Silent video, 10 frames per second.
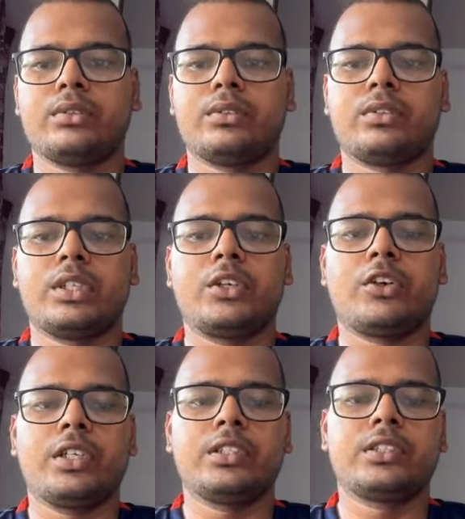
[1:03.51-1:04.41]

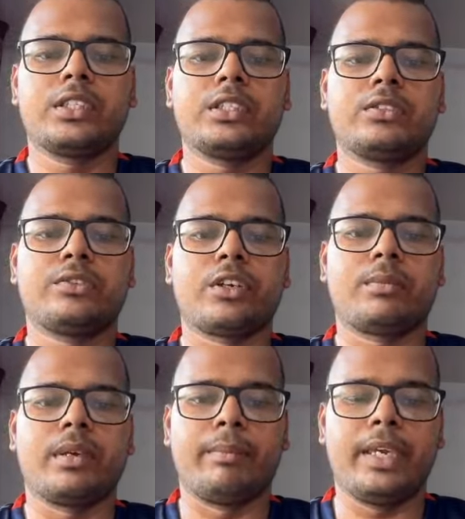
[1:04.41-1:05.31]
recordings is from
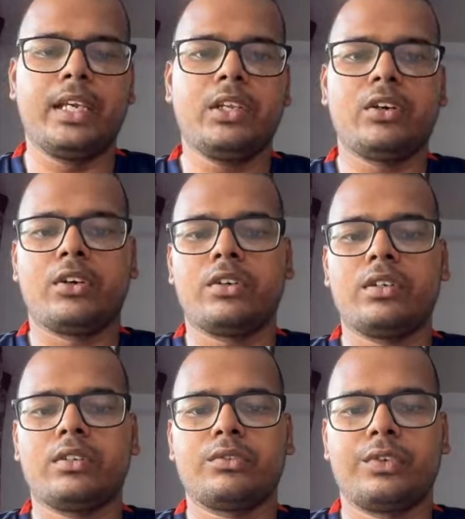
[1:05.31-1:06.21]
a male or
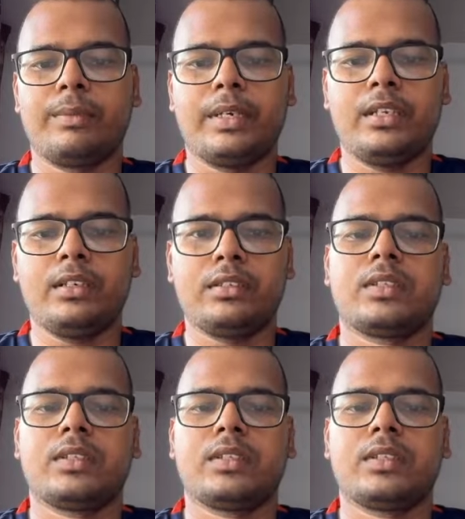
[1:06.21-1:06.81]
female.